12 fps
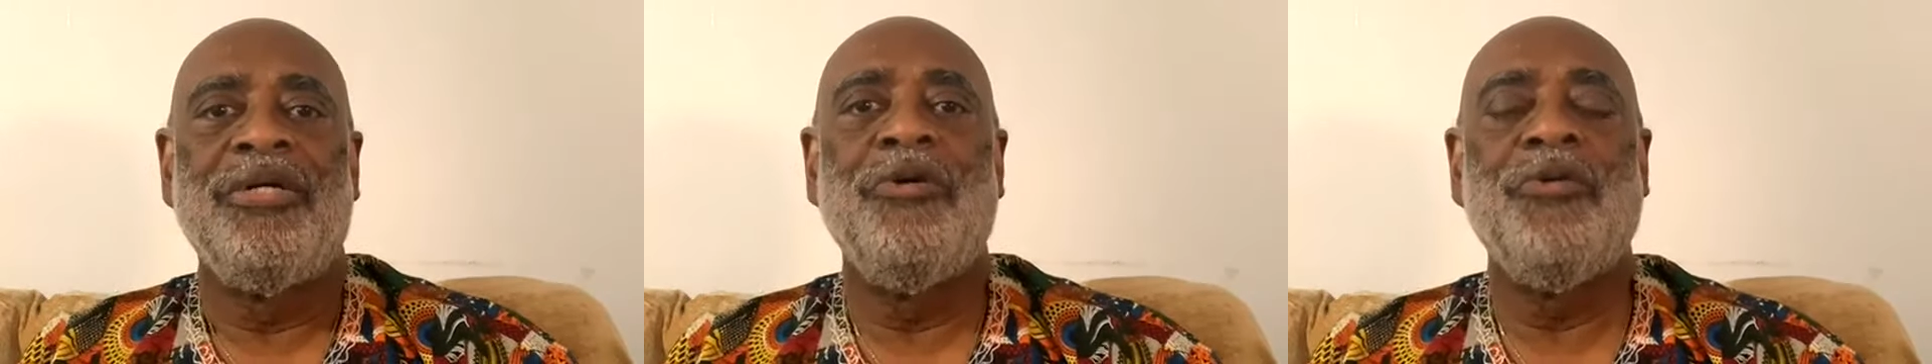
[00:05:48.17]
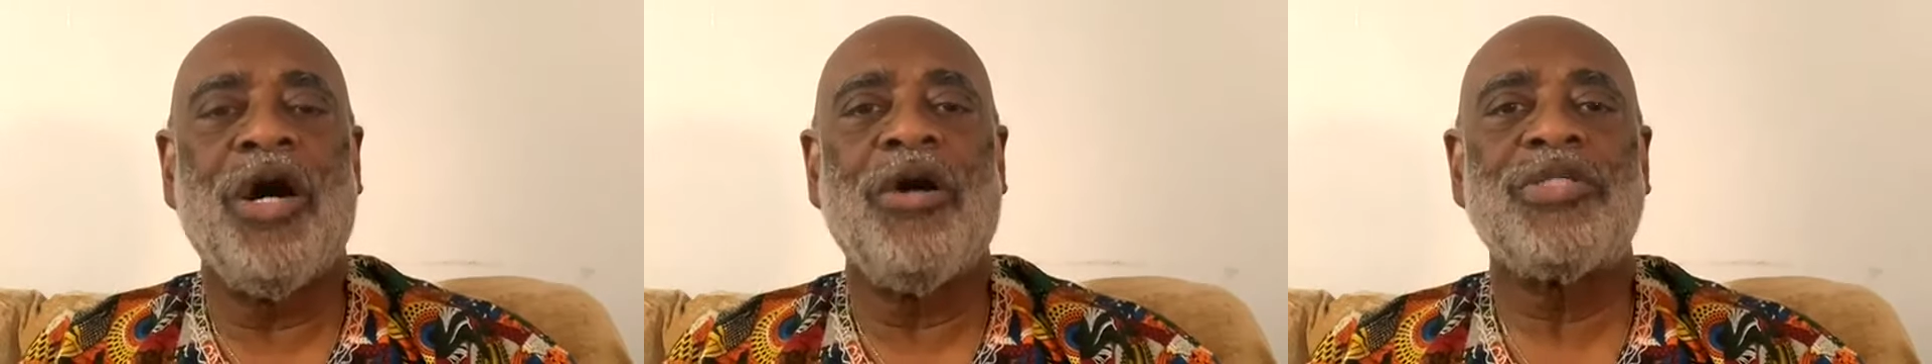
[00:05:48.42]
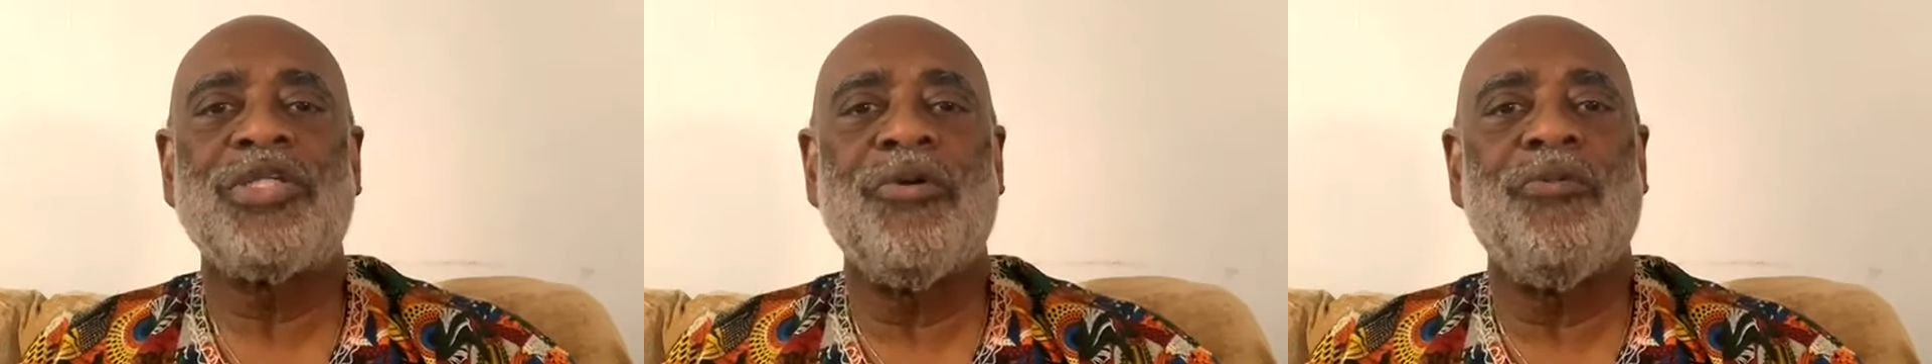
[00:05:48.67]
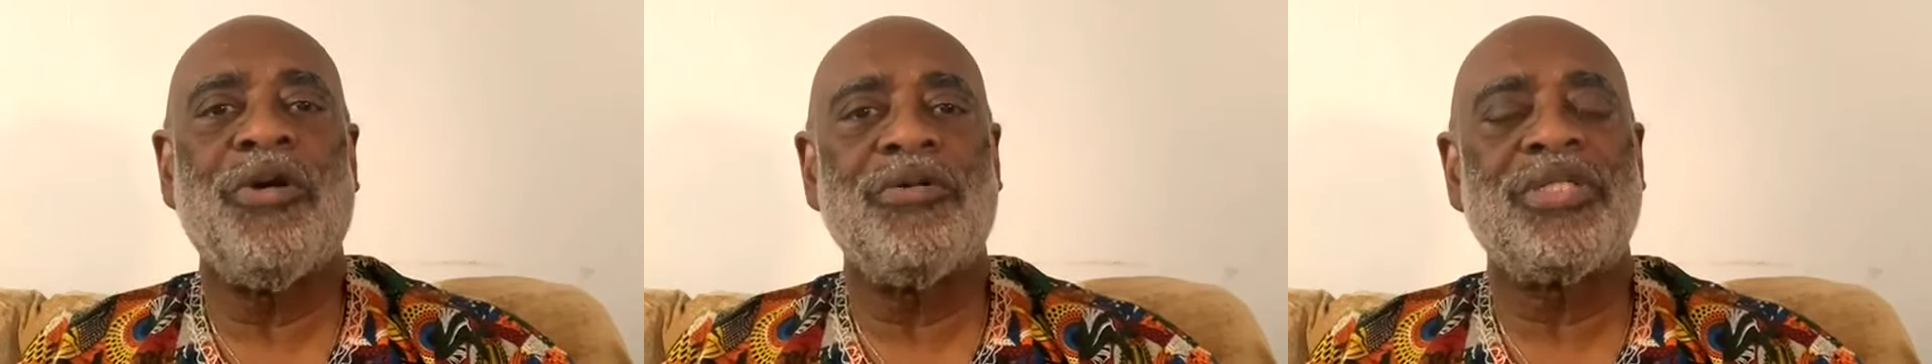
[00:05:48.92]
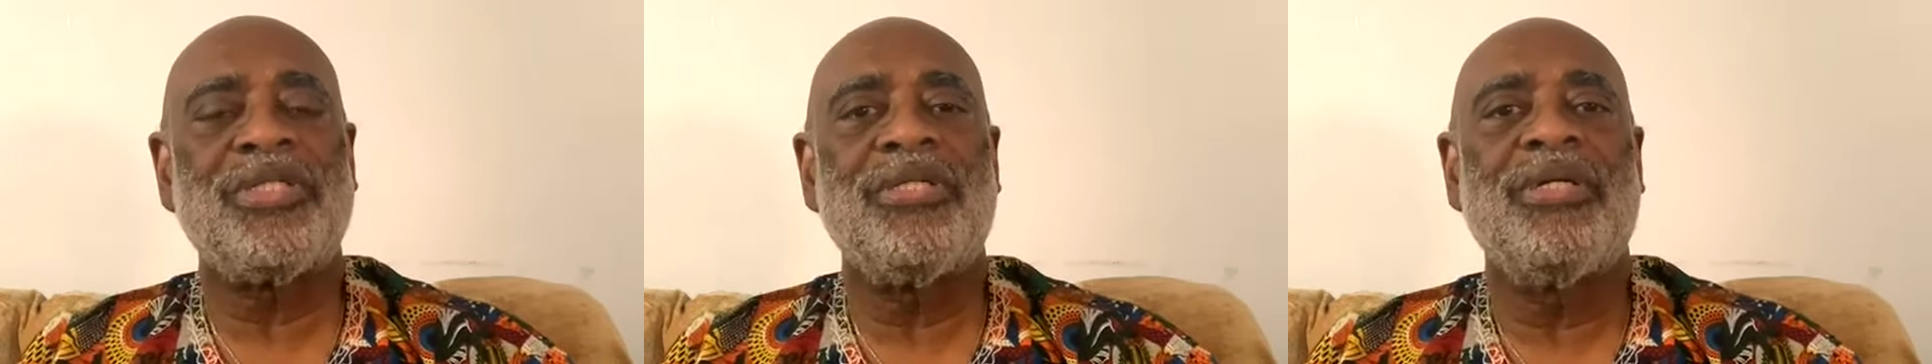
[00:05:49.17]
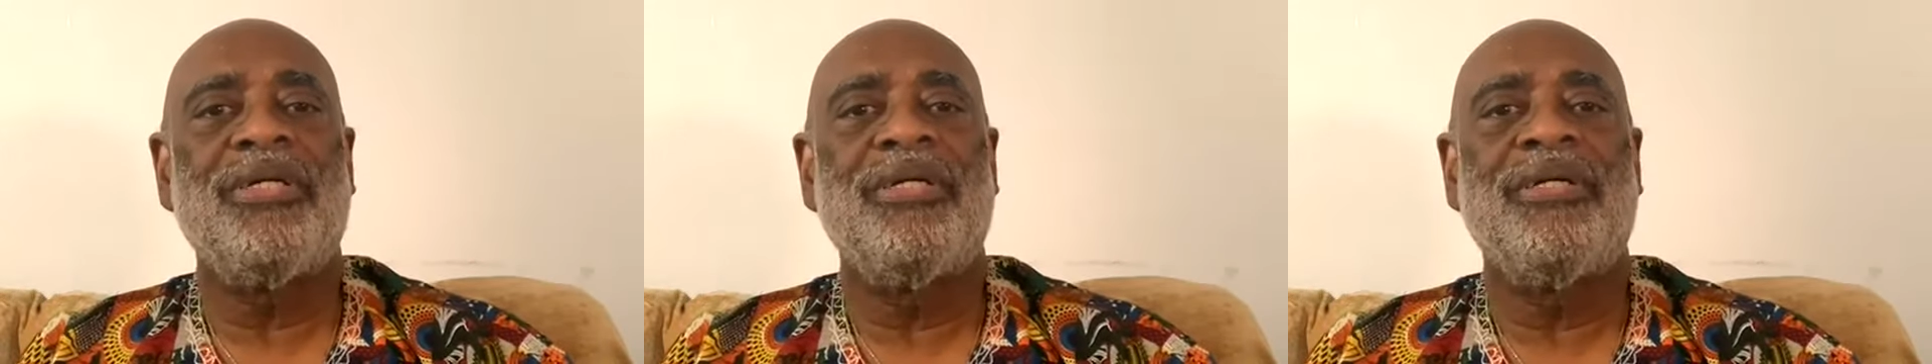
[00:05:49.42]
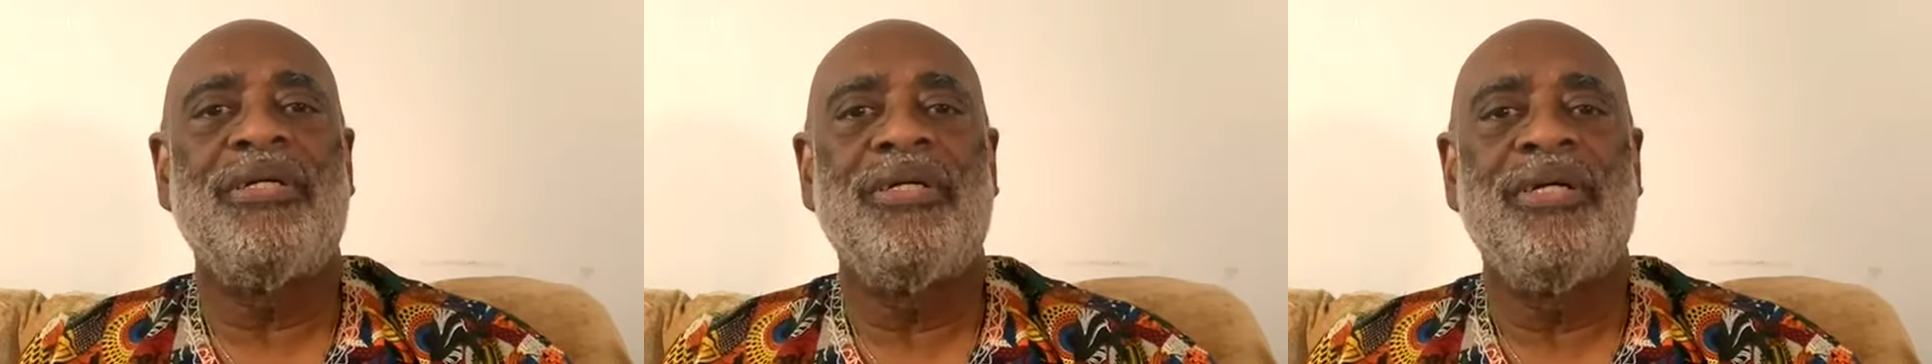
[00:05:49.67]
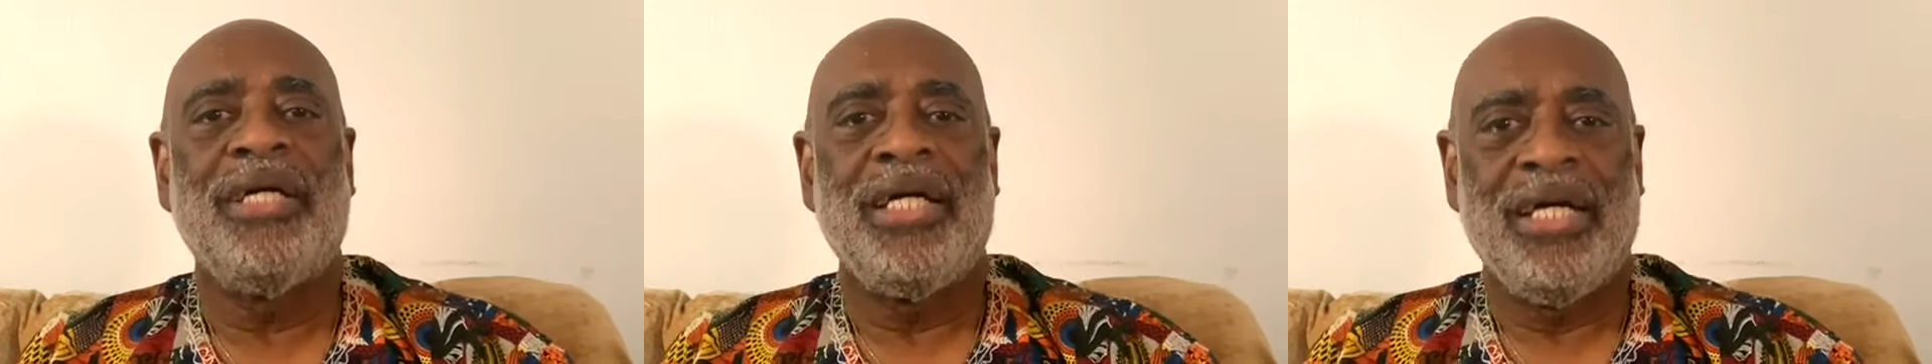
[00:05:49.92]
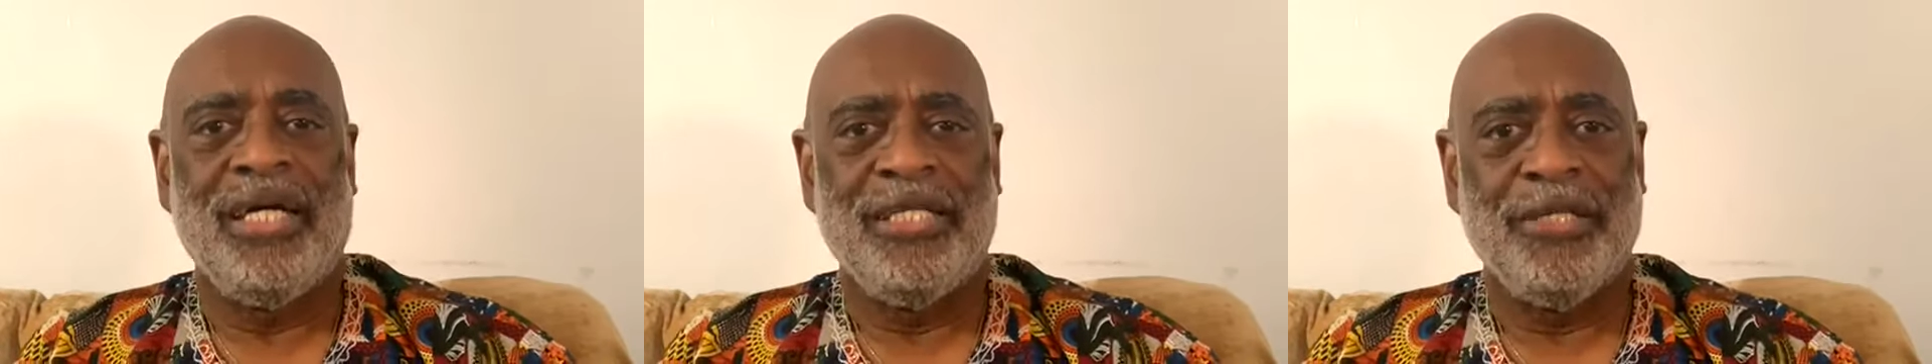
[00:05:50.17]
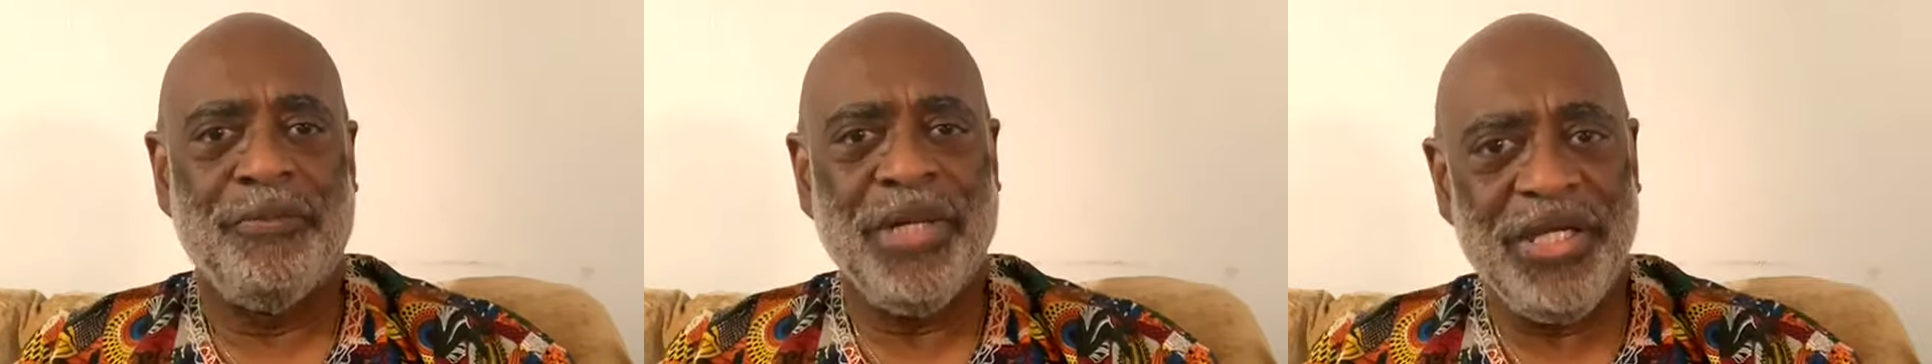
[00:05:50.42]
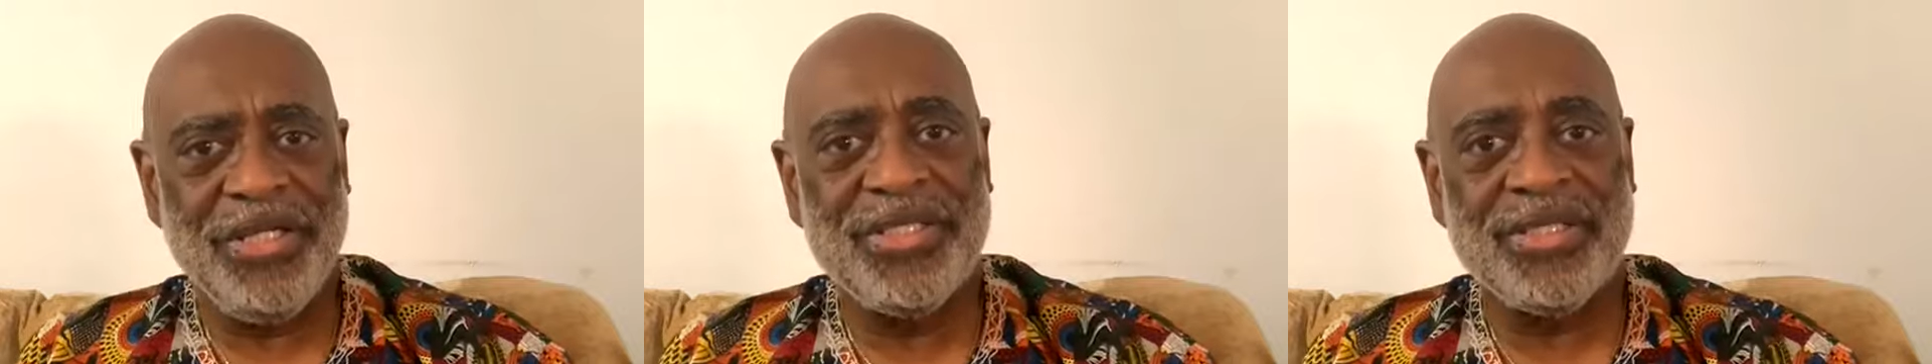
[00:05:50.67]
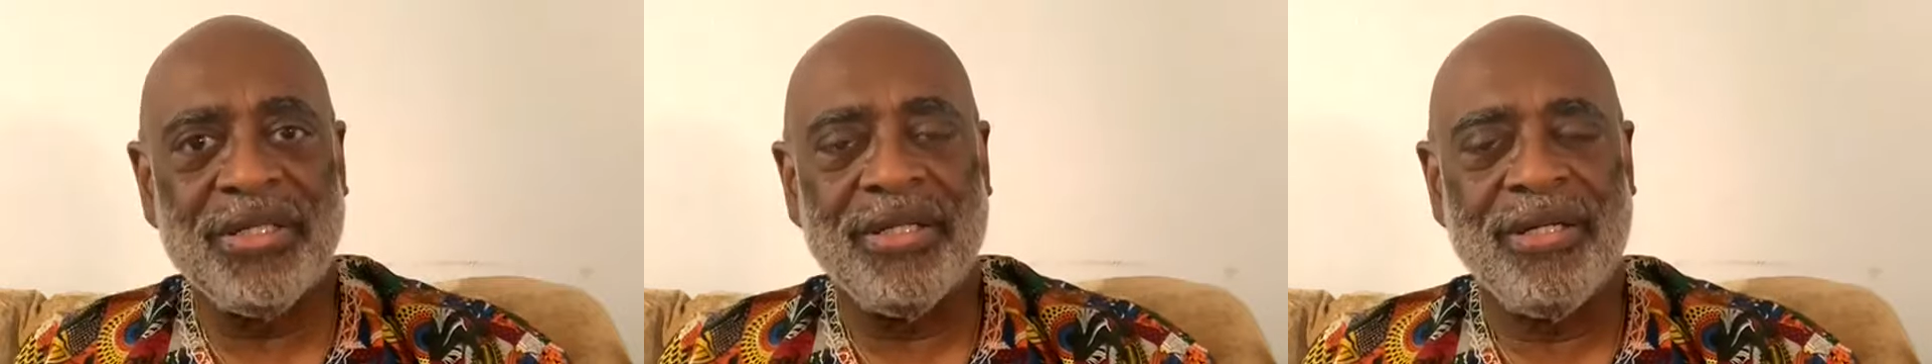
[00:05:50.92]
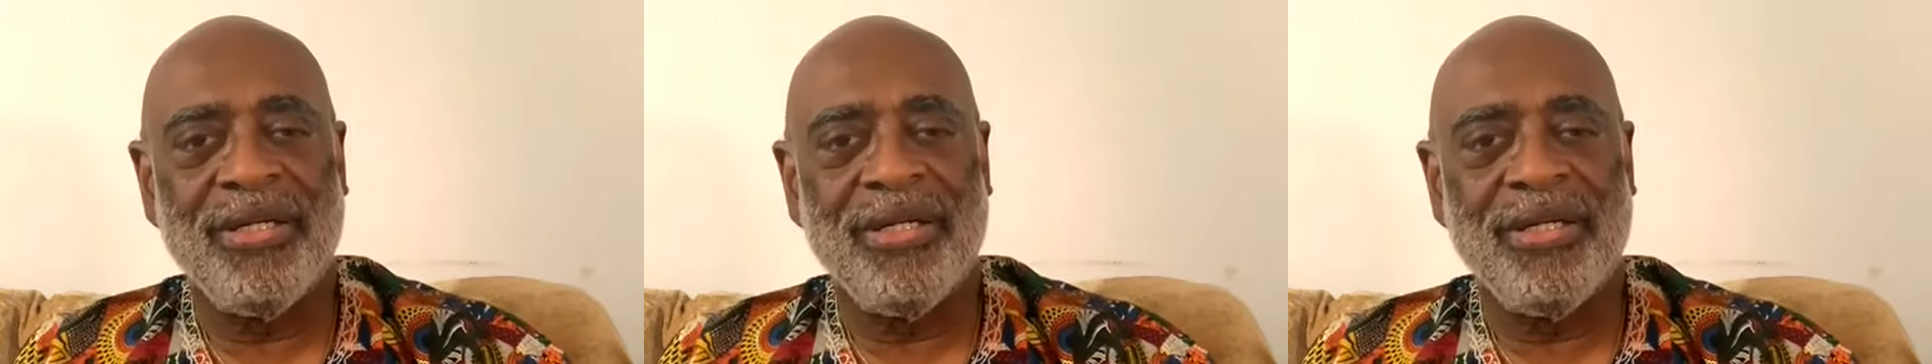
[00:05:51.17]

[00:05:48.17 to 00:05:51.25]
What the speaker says: who also wants the peace